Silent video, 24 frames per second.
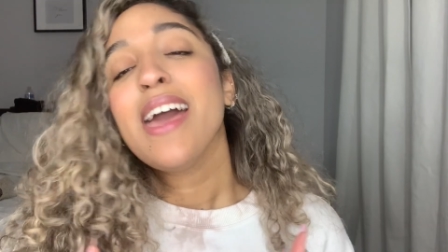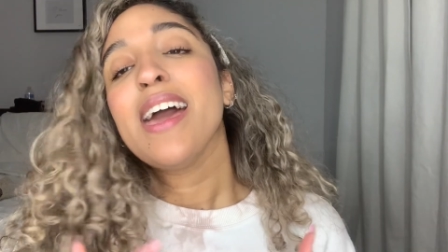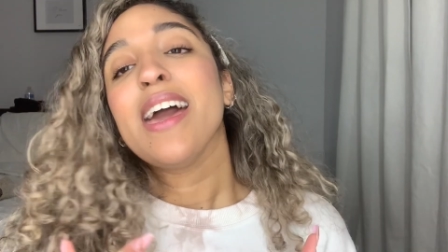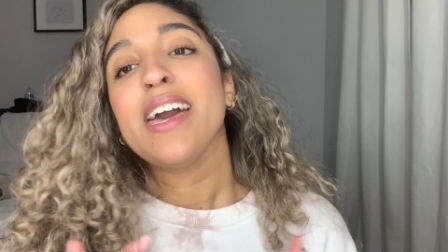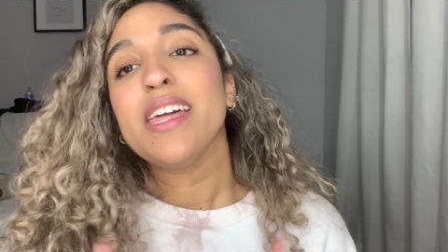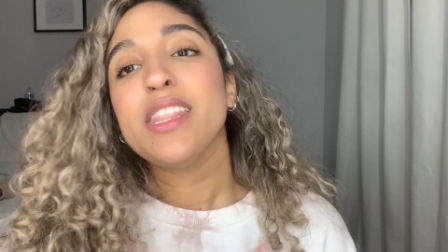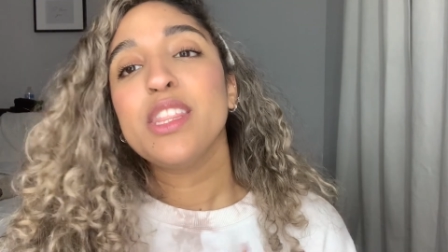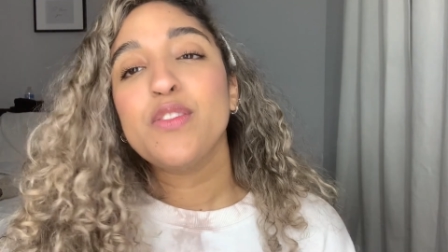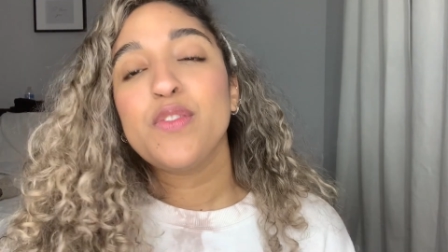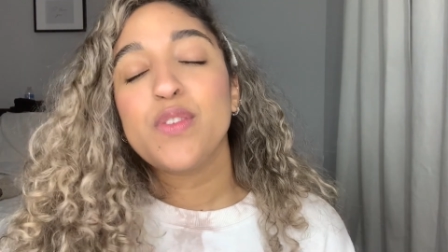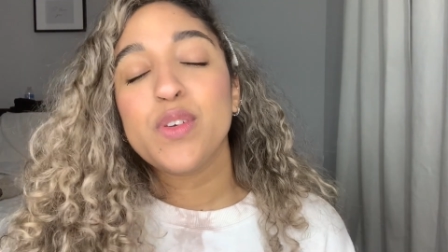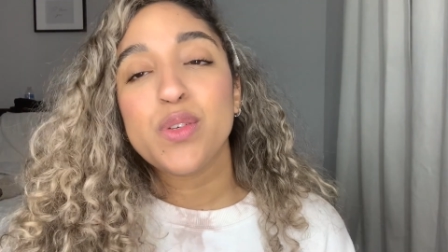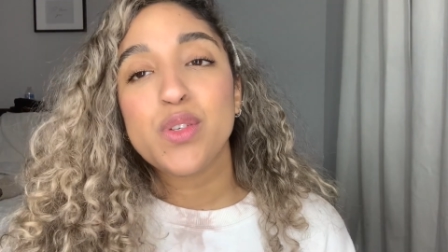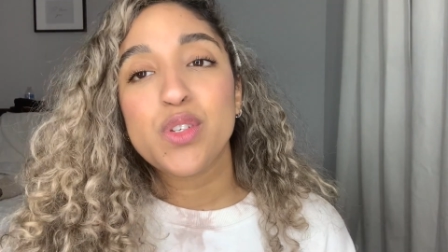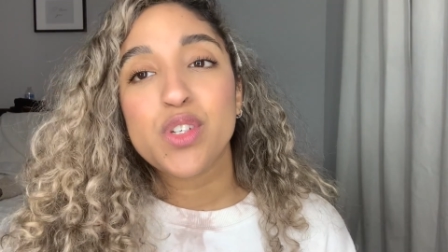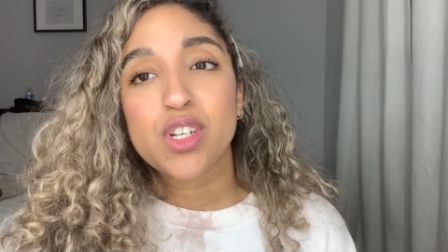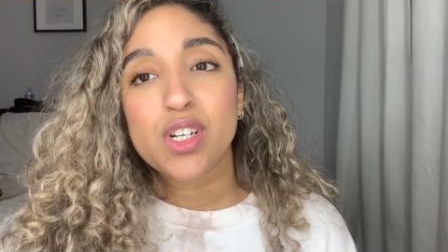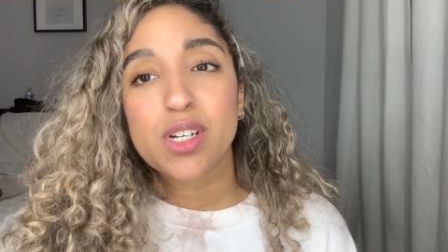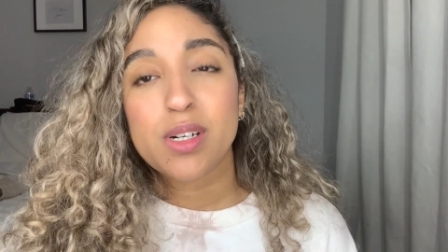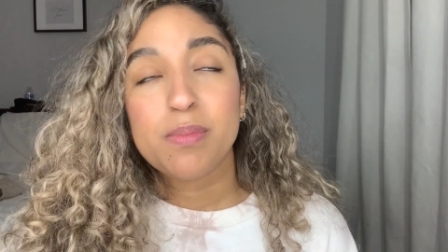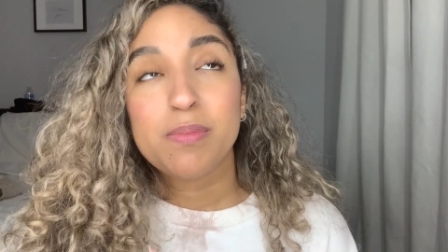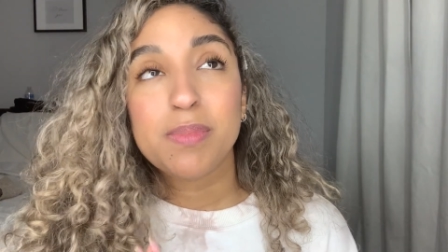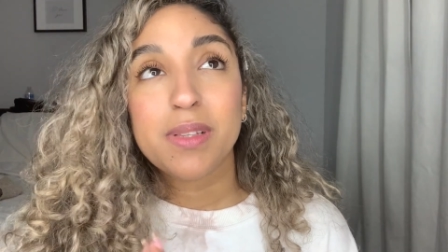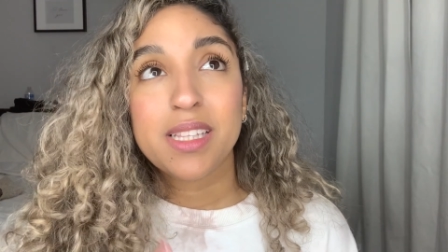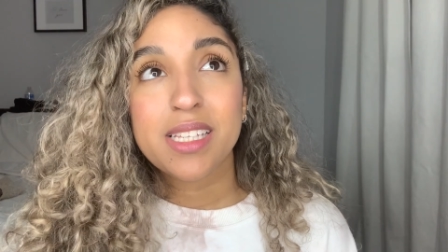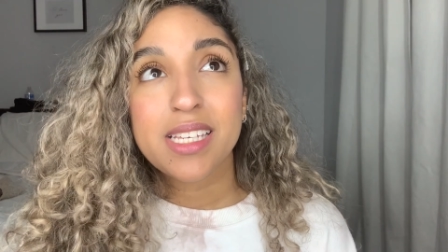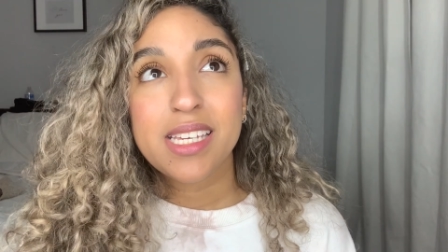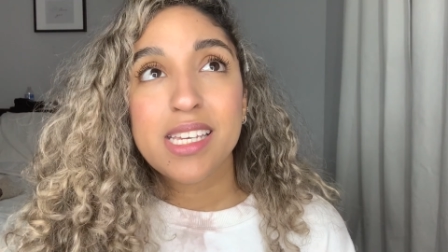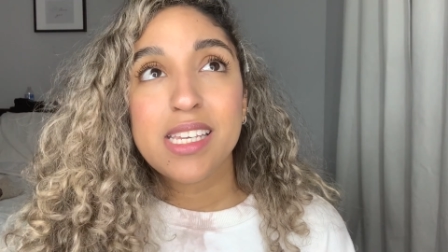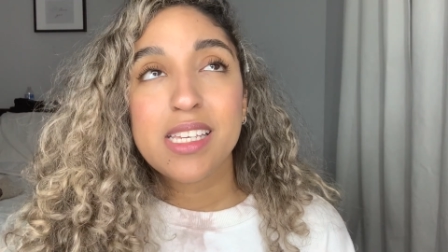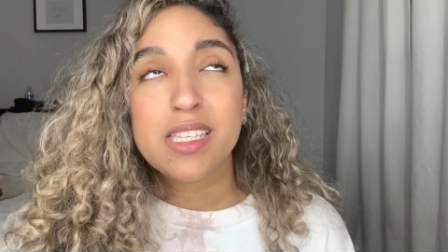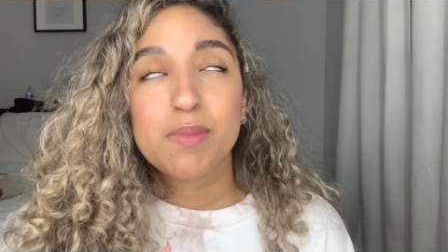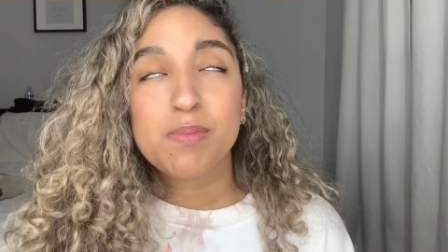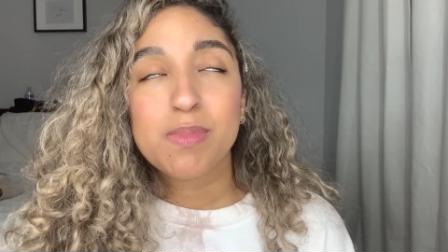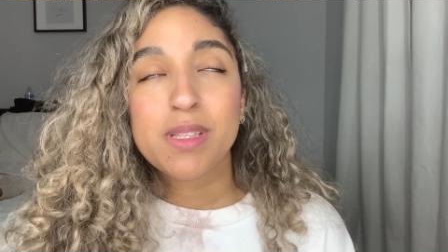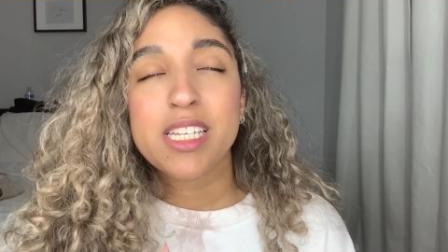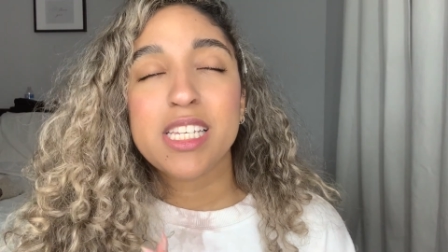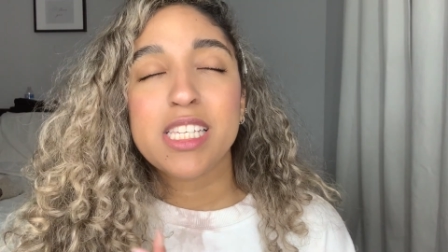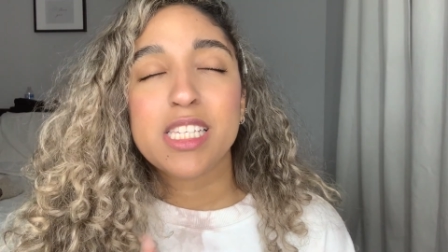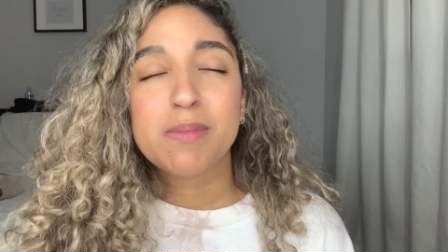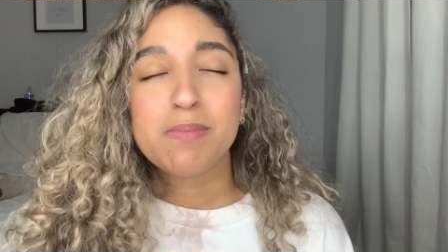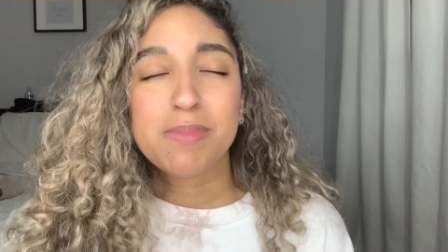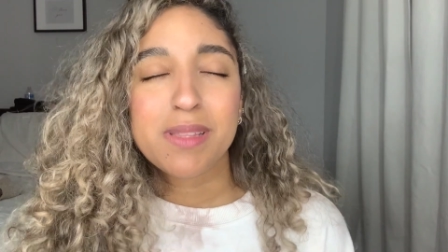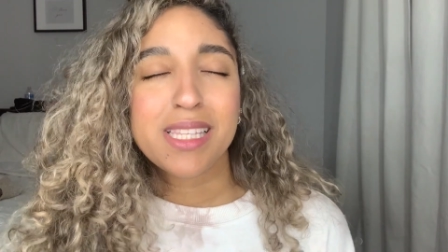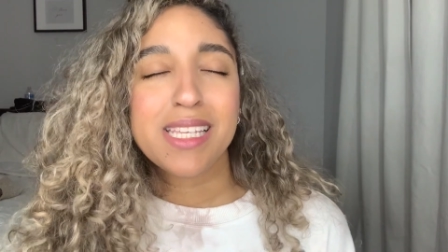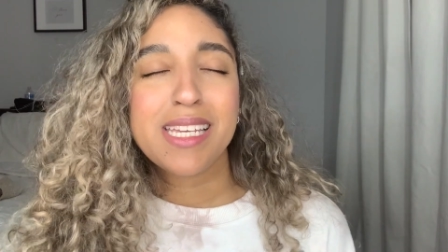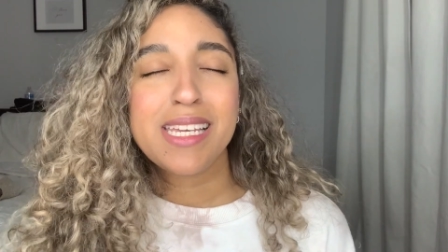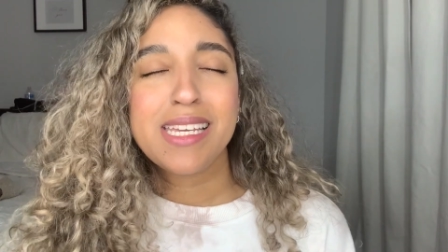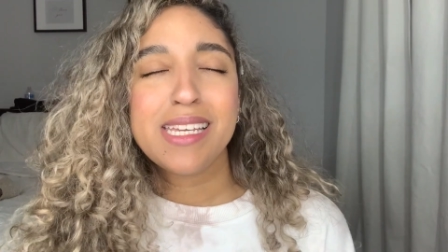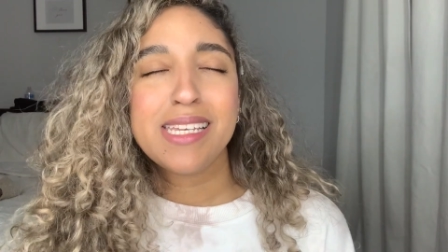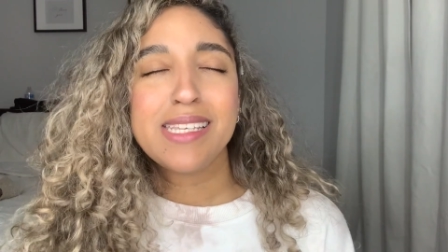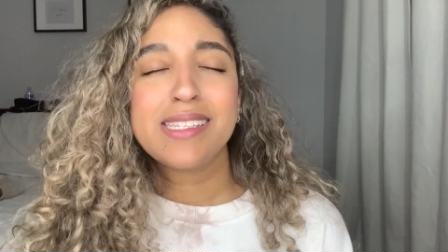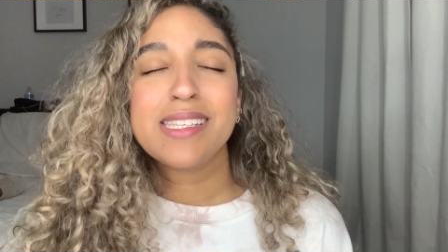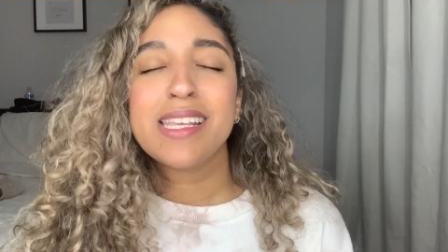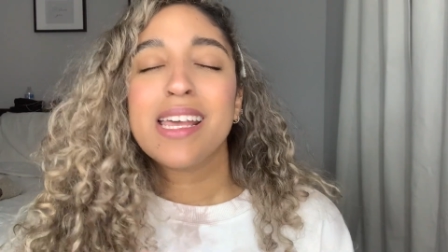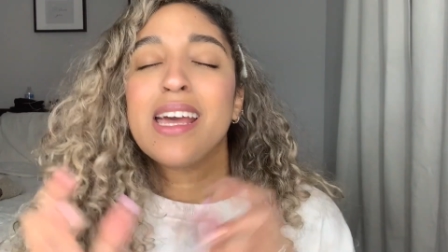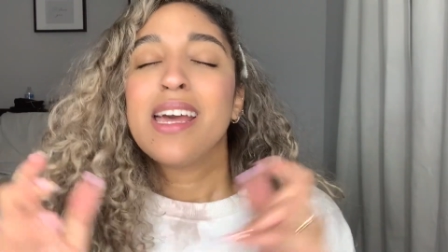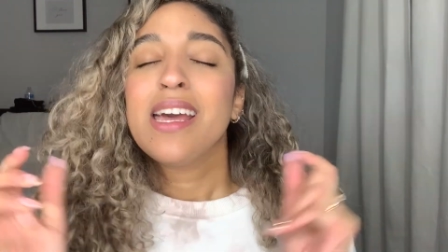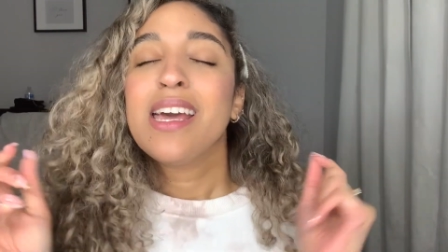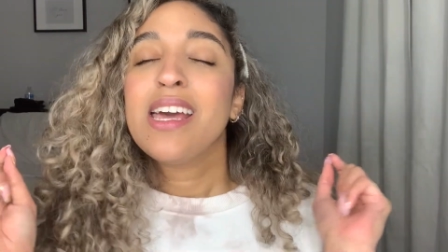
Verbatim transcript: in the future, please, please, please